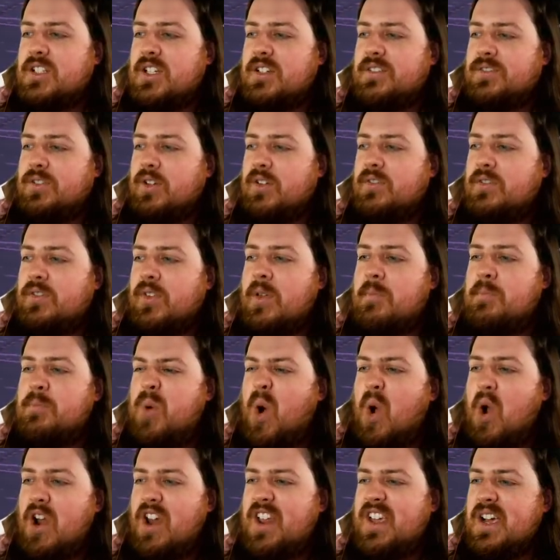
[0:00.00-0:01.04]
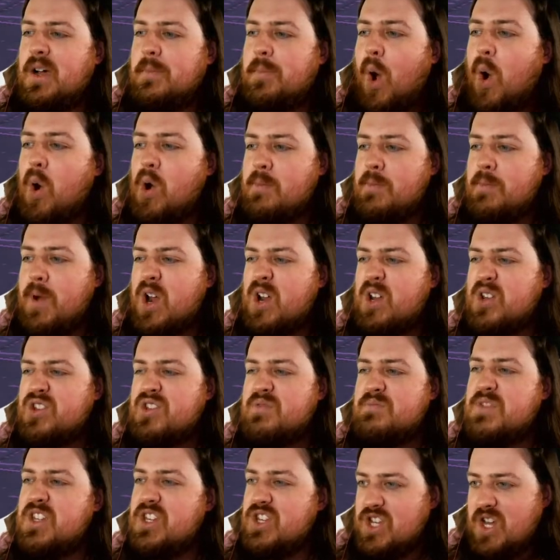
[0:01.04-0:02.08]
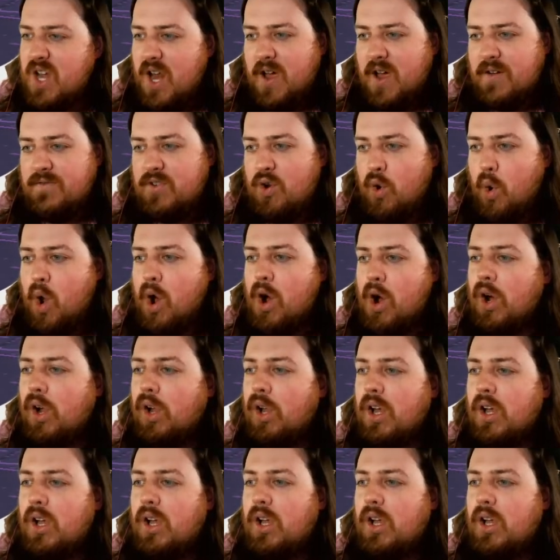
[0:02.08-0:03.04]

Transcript: different from boiling a Pokemon in submission, after all.